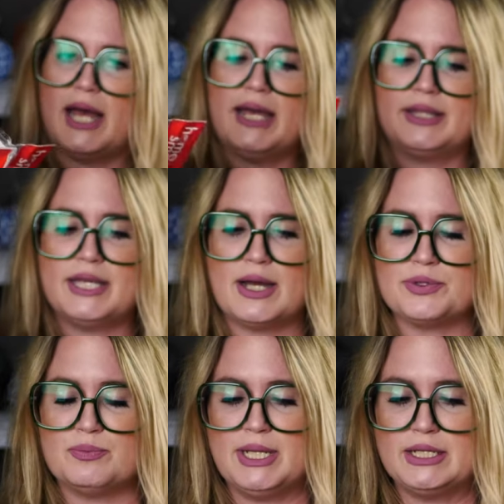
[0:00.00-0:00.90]
I think I
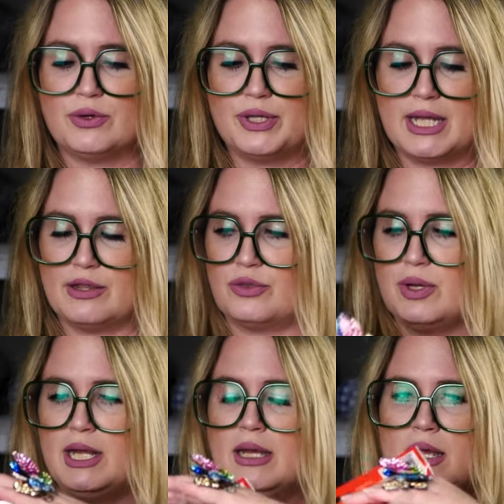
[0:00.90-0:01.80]
was meaning to only get
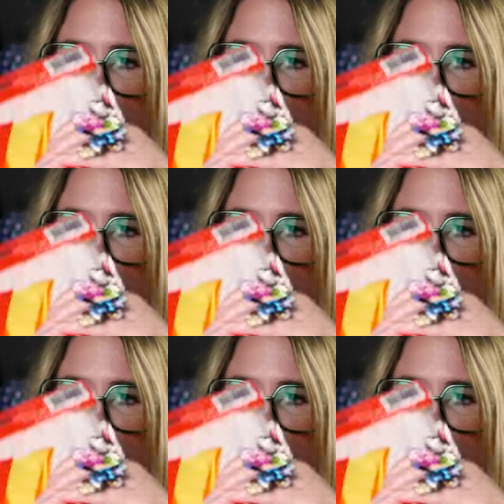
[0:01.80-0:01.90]
three,